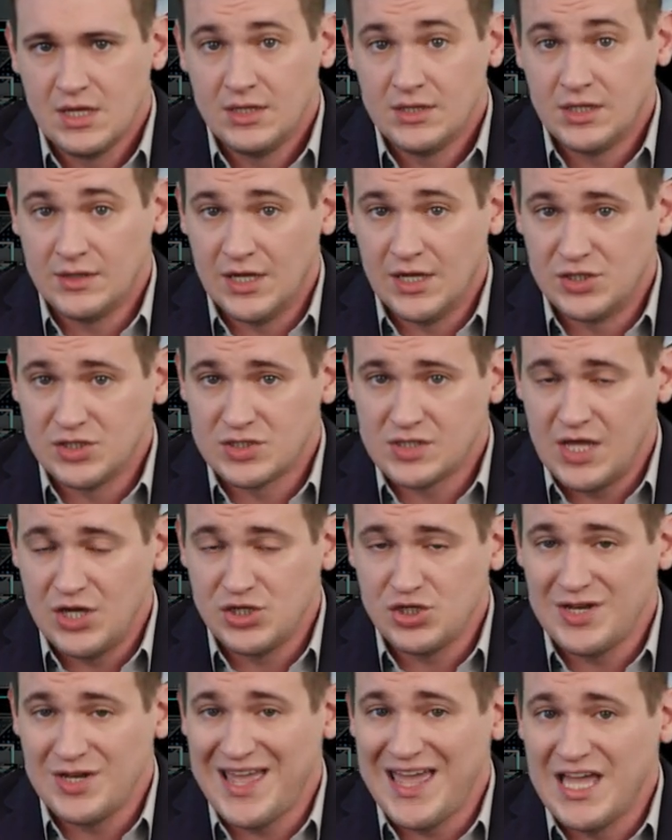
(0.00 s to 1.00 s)
The
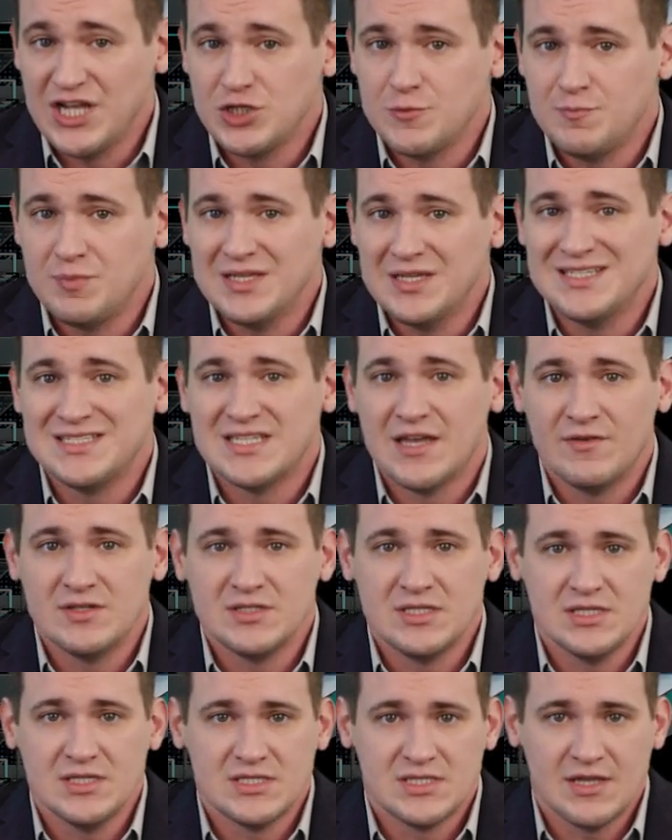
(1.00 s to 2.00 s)
legislation, HB
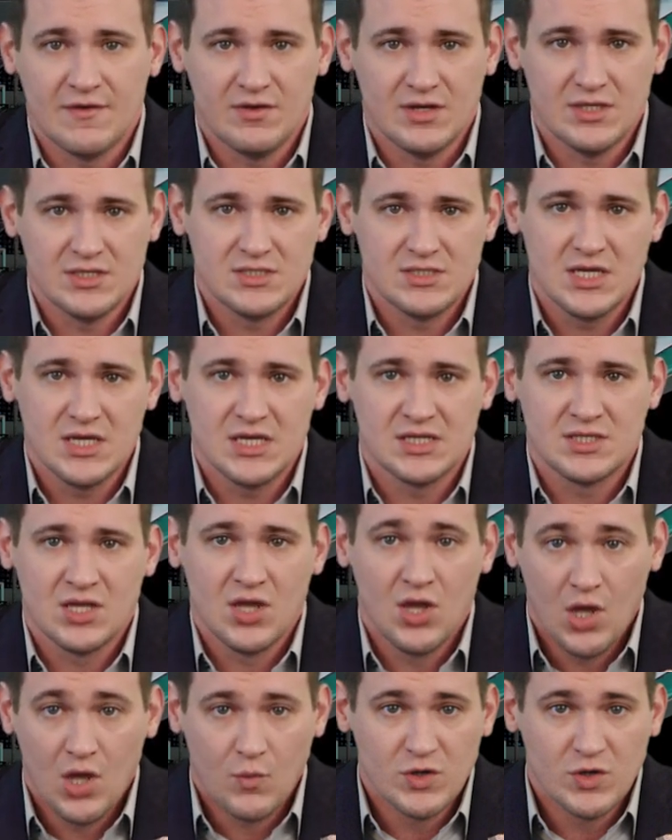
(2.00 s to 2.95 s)
1776,